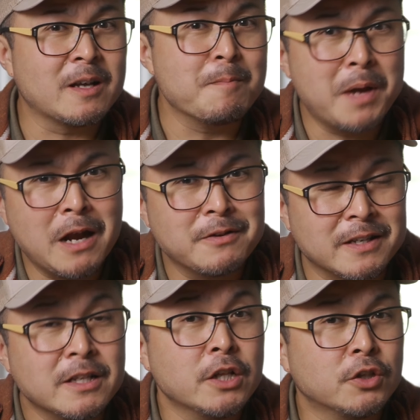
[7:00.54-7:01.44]

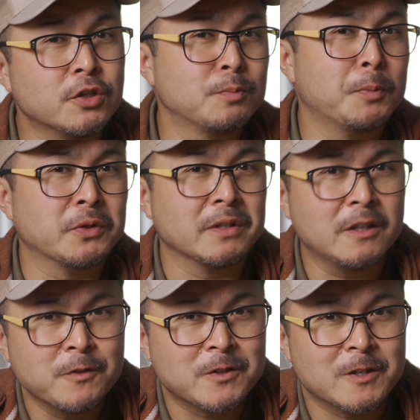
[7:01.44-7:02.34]
comparison to spot the
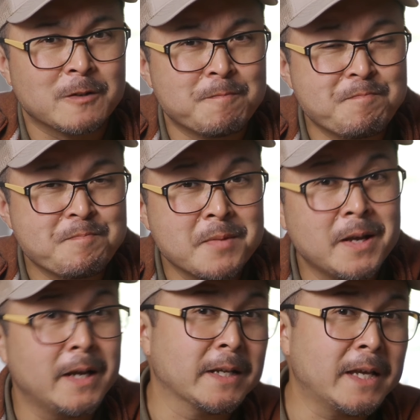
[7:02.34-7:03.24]
differences.
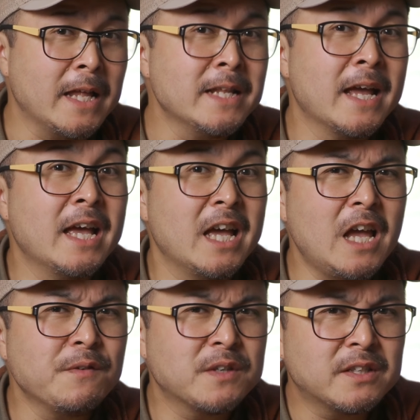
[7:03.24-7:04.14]
And again,
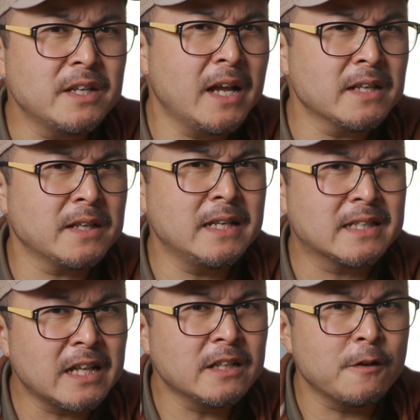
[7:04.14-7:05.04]
F16 has a
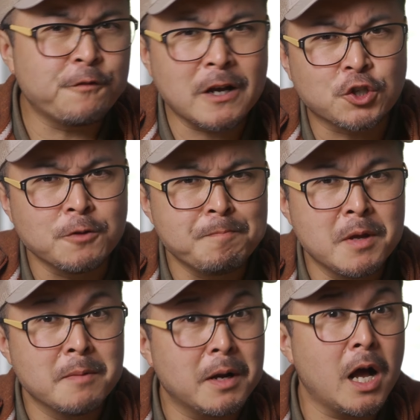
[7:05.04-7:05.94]
slight diffraction,
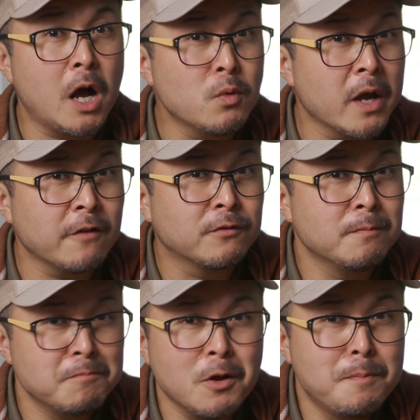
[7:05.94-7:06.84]
but I will have
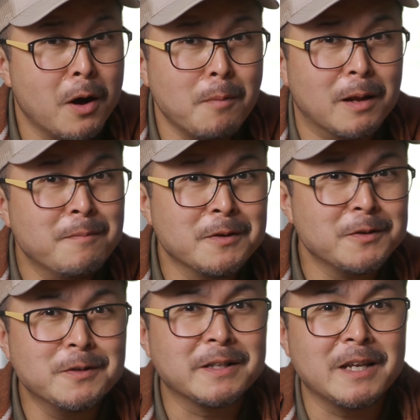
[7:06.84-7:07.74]
no problem
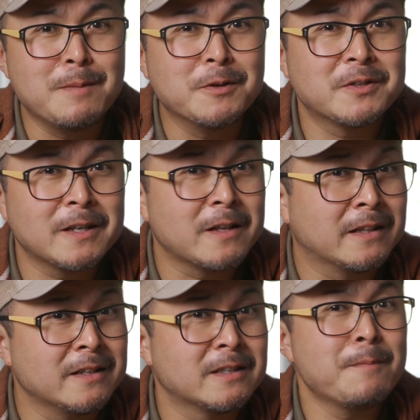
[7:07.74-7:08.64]
using the image set at
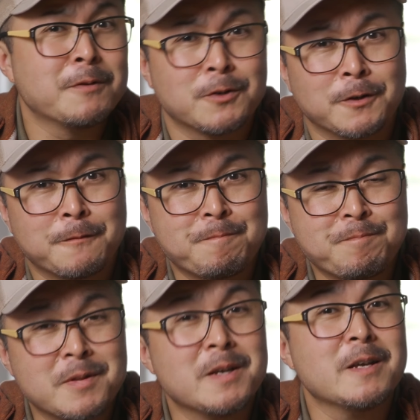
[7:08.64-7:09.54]
this aperture.
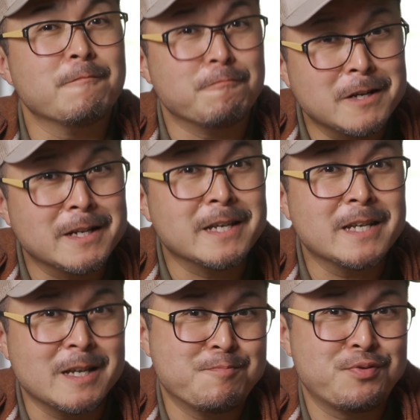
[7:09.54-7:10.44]
Really
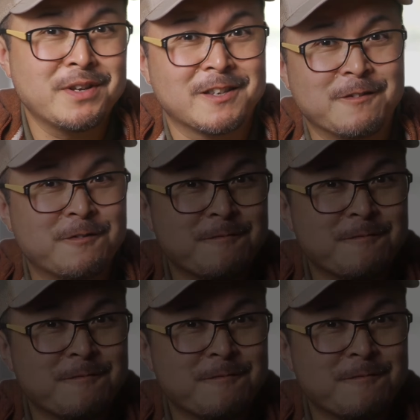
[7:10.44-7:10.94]
impressive.